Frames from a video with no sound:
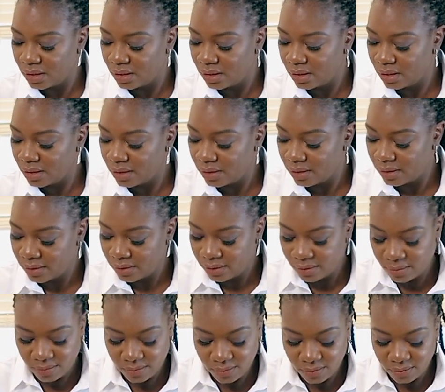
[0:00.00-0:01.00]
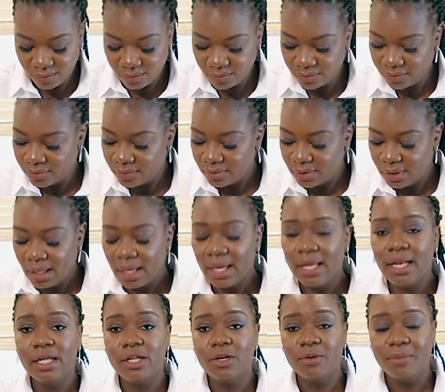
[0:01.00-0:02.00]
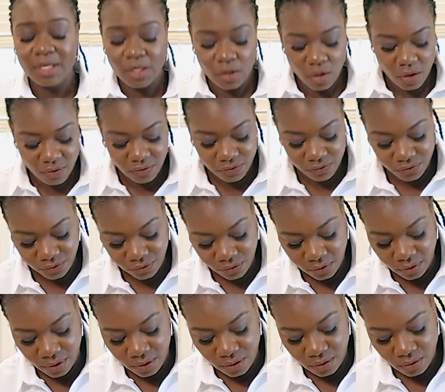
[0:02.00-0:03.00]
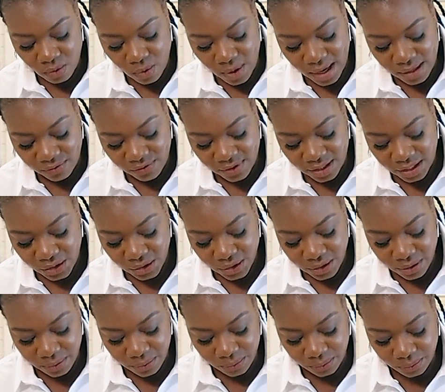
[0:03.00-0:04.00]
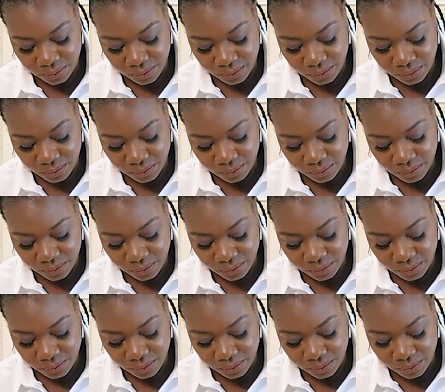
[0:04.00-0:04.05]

a little bit of wine vinegar,